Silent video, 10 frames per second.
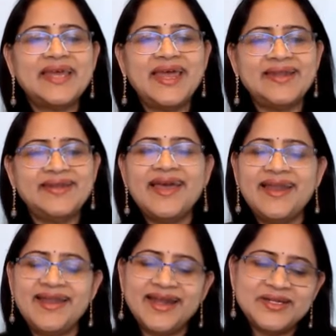And
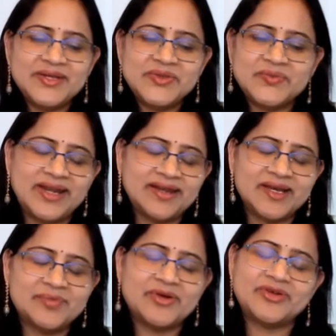let us
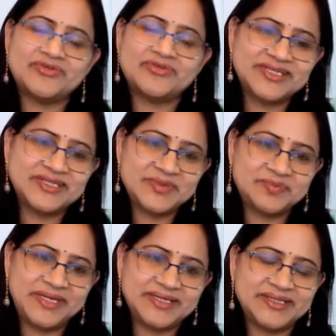welcome our first
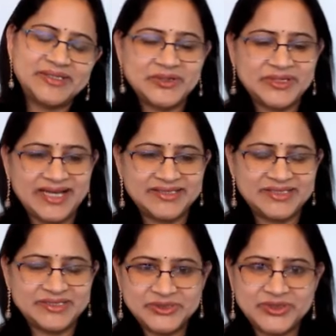speaker, Dr.
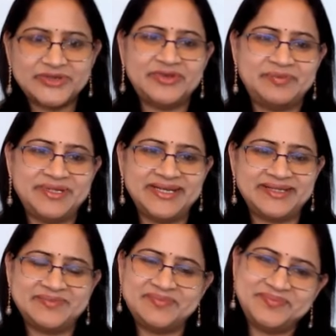Ajit, to our webinar.
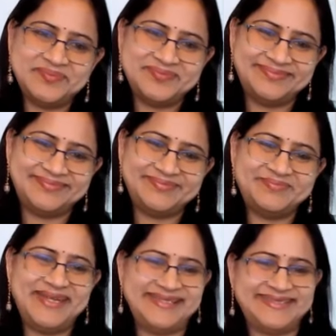
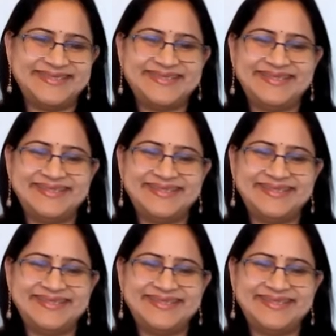Please.